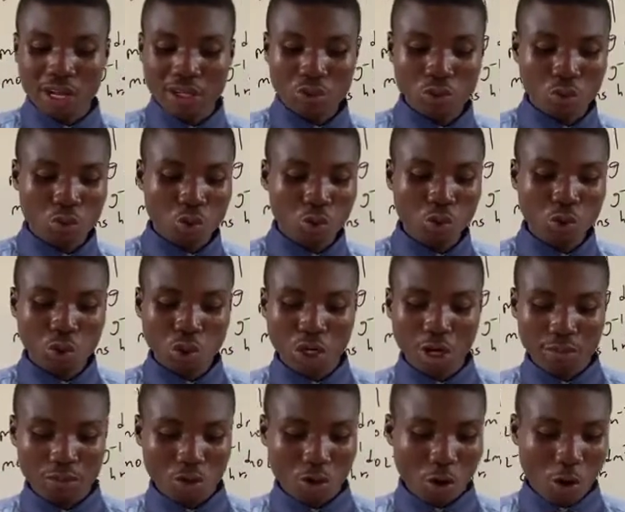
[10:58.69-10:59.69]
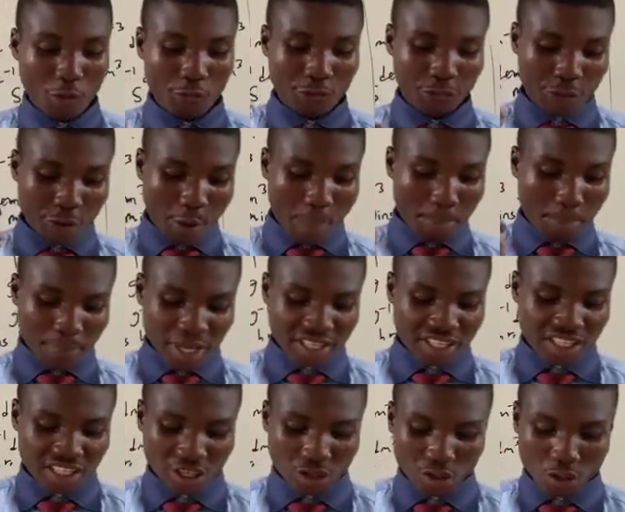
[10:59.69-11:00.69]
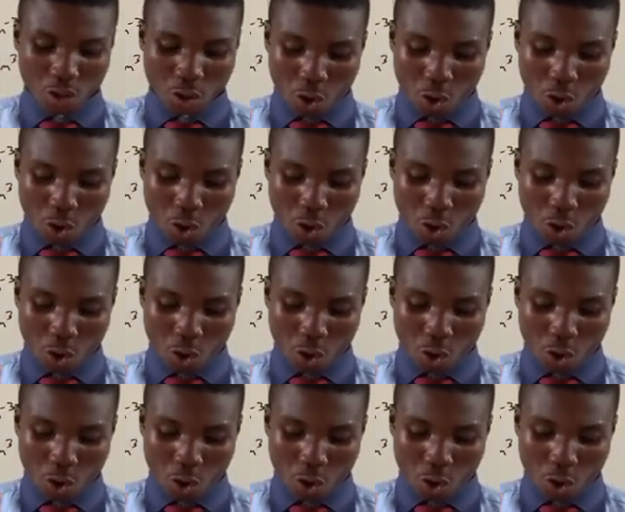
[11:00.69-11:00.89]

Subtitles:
to 2 drops of methyl